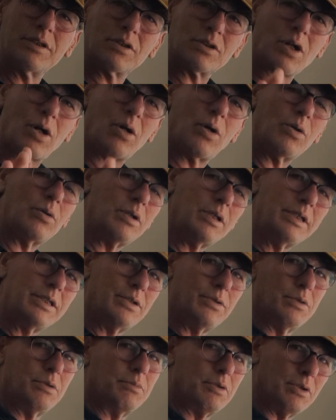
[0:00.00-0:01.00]
is totally
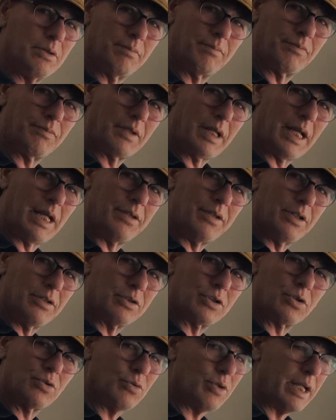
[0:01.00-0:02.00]
doable. And
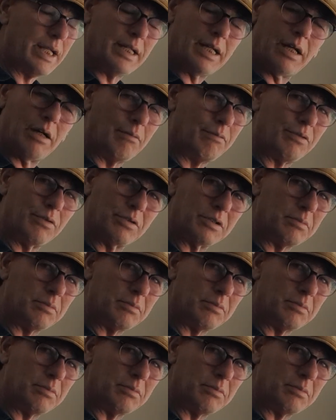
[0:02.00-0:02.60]
there's great helpful